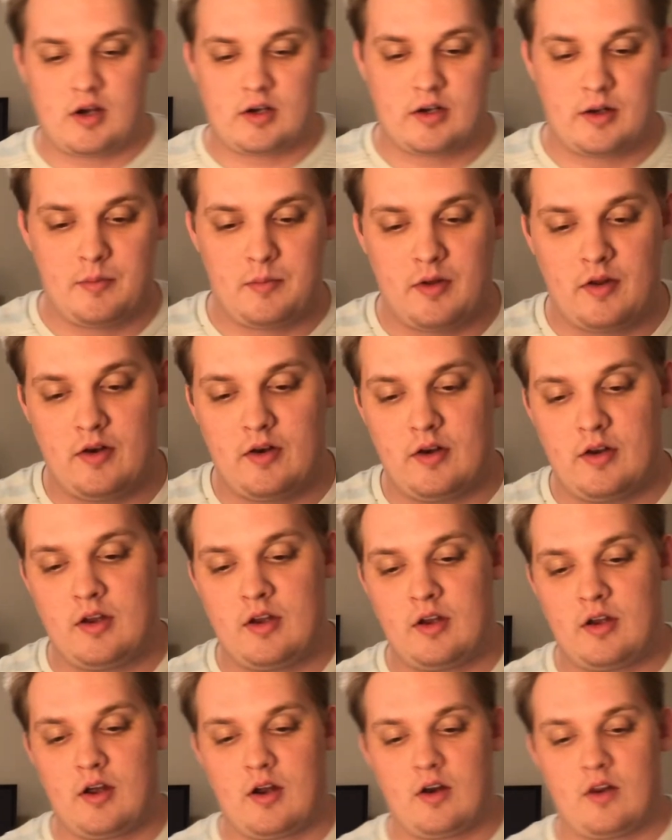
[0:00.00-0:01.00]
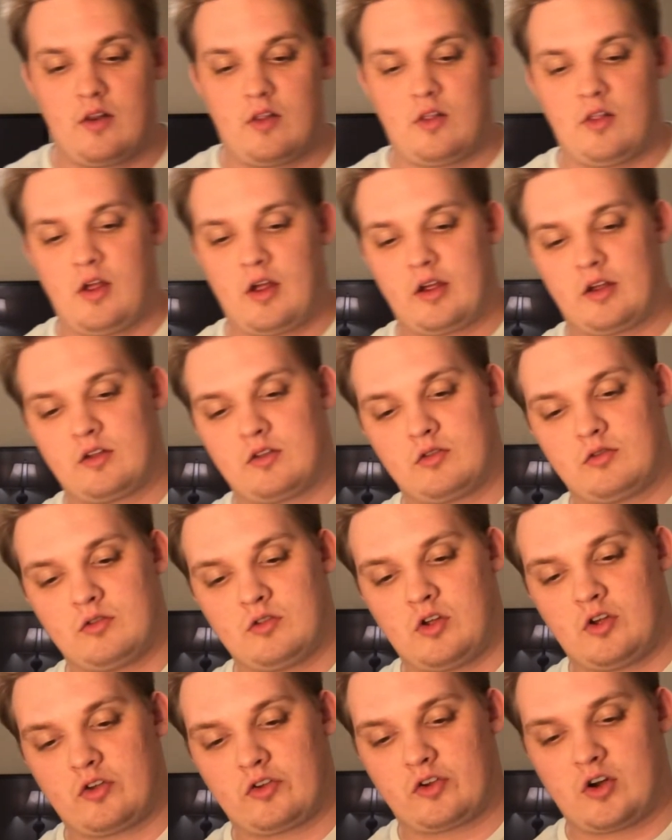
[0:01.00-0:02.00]
him, and he kind of like
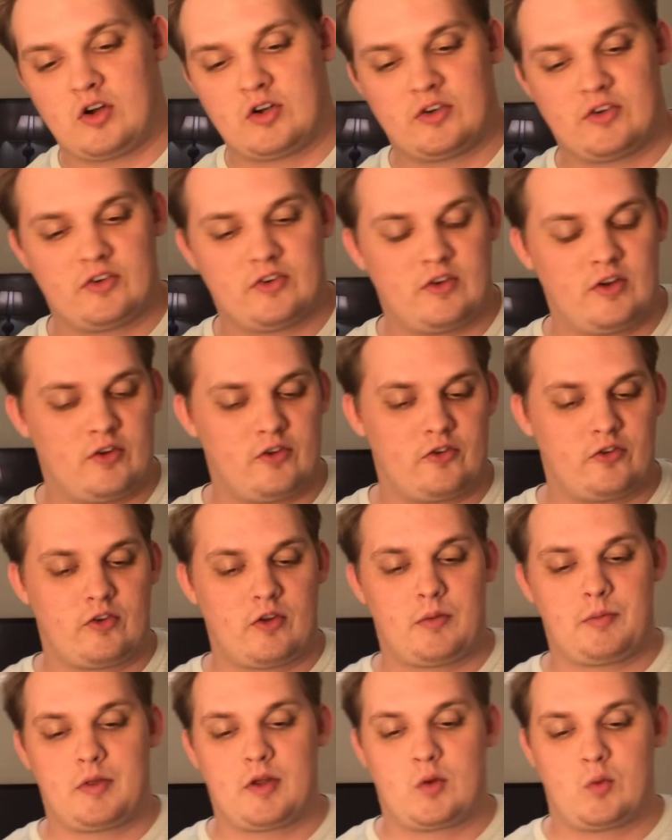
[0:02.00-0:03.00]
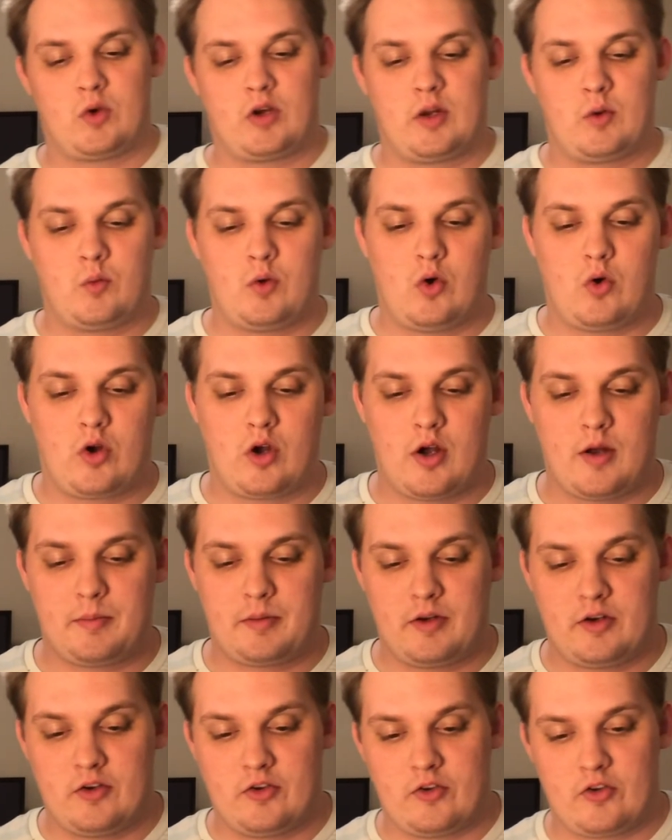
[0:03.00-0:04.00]
lost consciousness or something. And when he woke up,
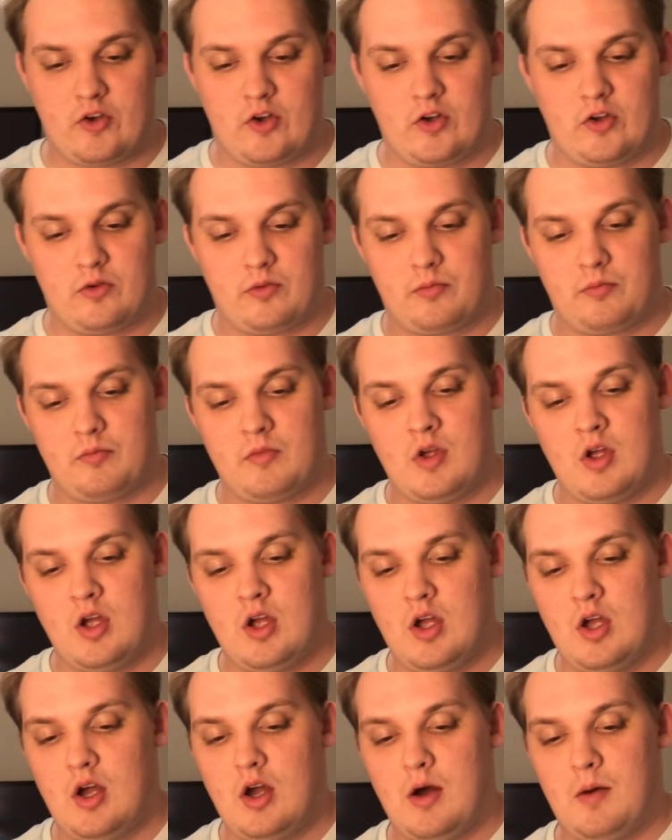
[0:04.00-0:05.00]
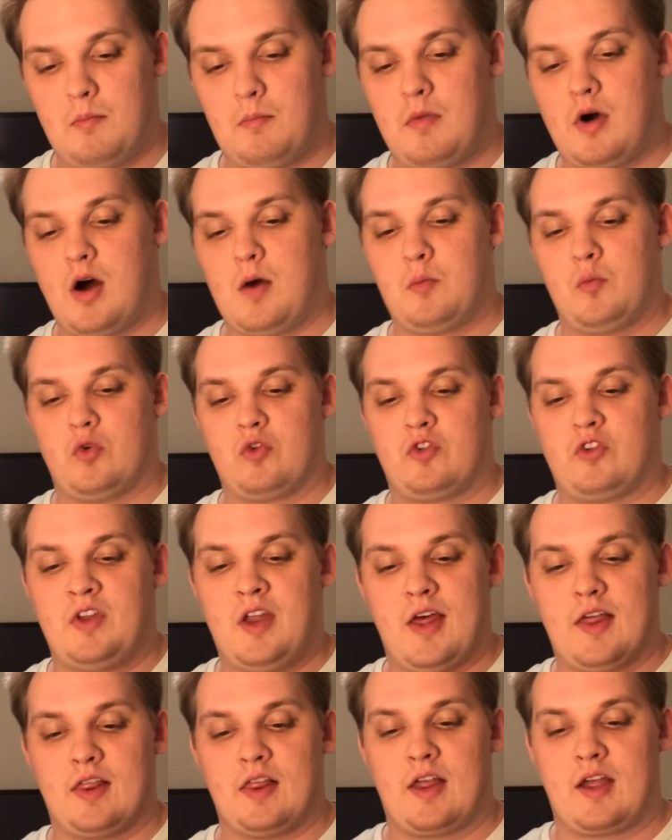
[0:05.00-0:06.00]
he just saw his mom was
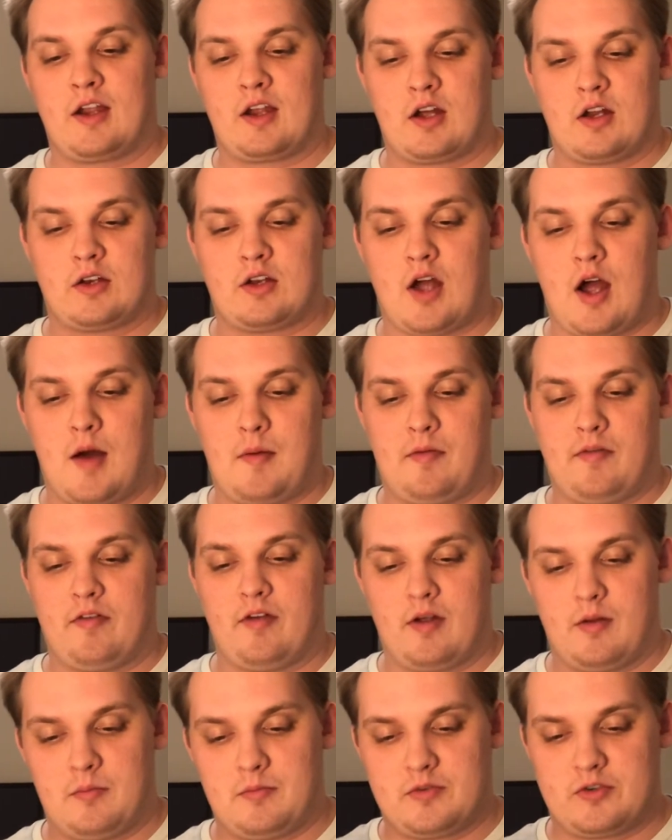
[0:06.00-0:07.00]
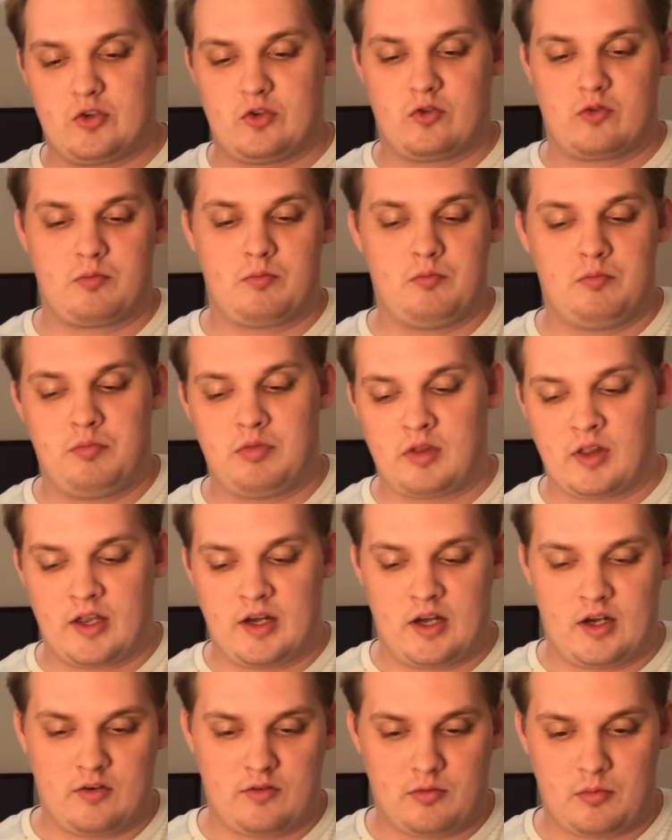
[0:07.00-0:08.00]
dead laying on top of him. She was
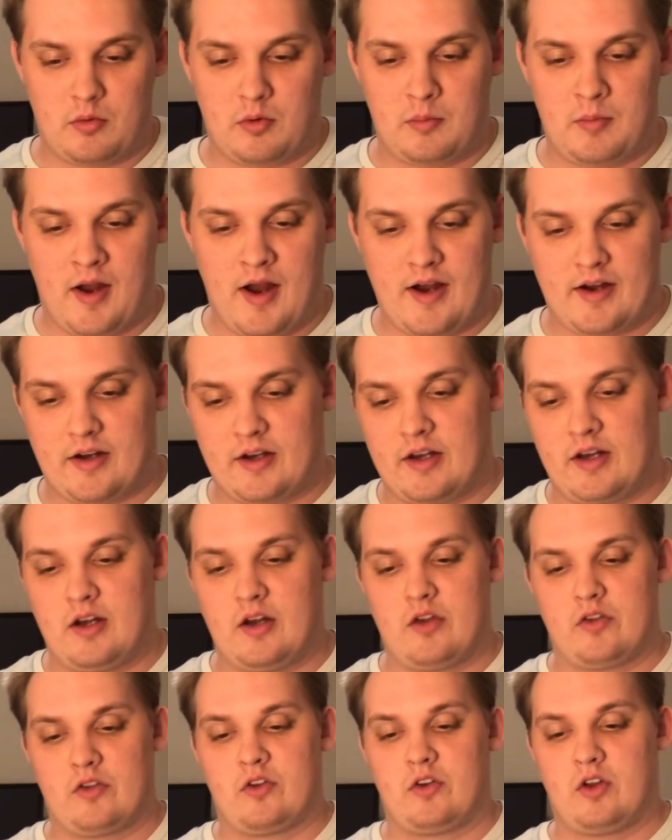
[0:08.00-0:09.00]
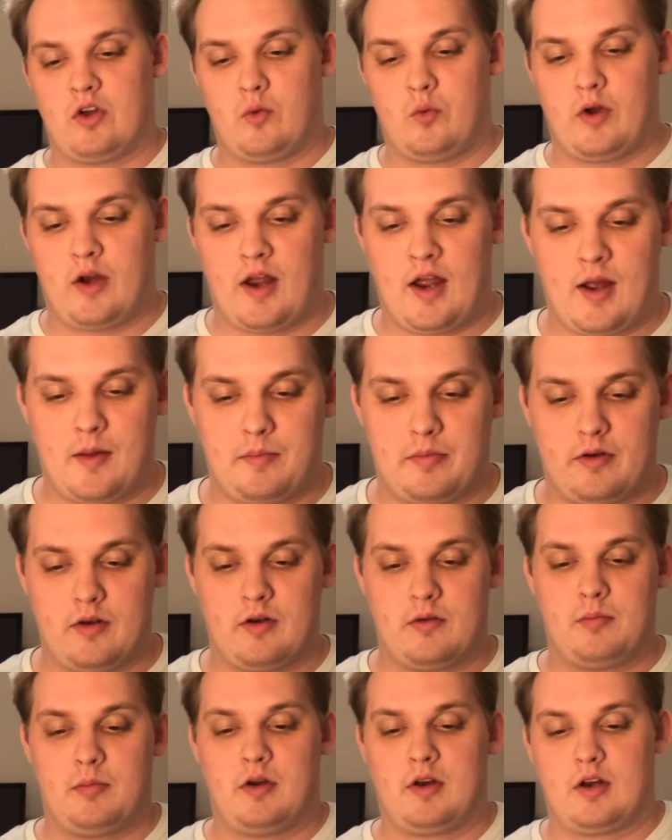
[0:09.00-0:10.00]
bleeding from her back, and he doesn't know what happened,
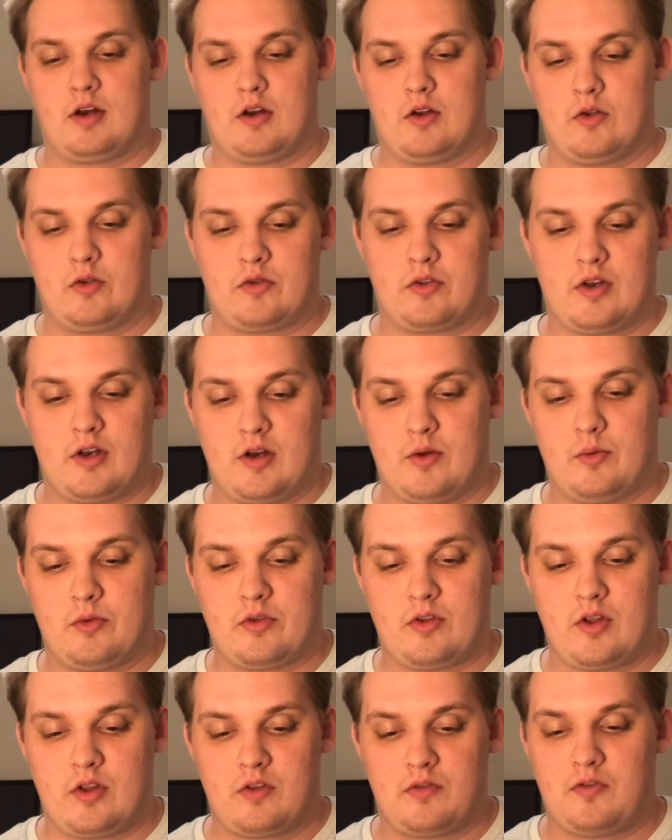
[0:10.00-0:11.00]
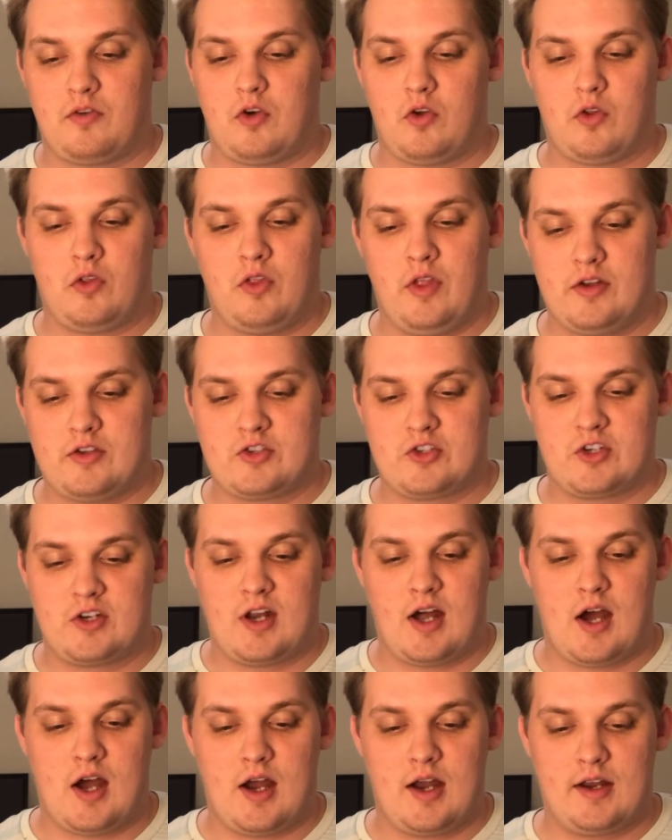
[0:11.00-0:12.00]
but he knows that it was his fault that she
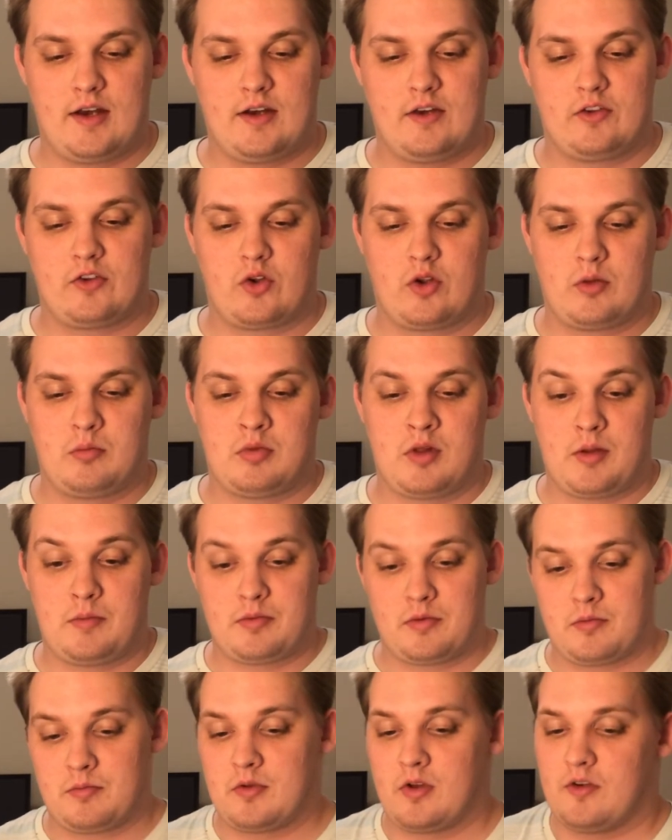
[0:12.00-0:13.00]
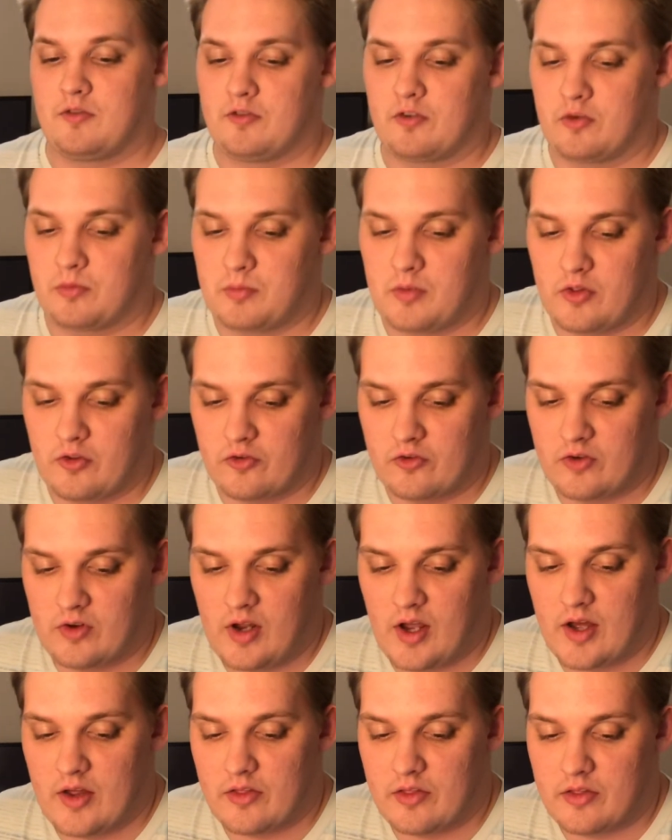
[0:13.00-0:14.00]
died. So he blames himself for his mother's
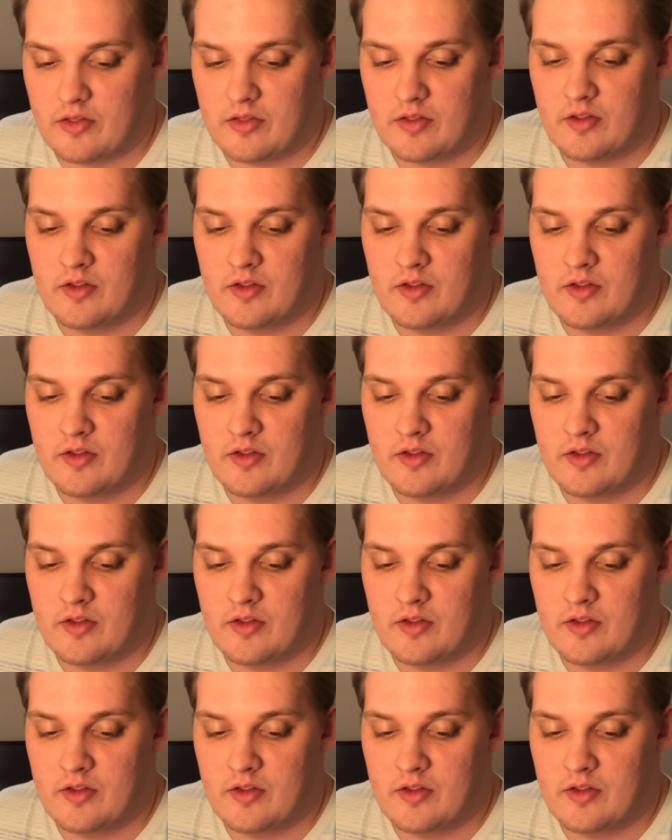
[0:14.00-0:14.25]
death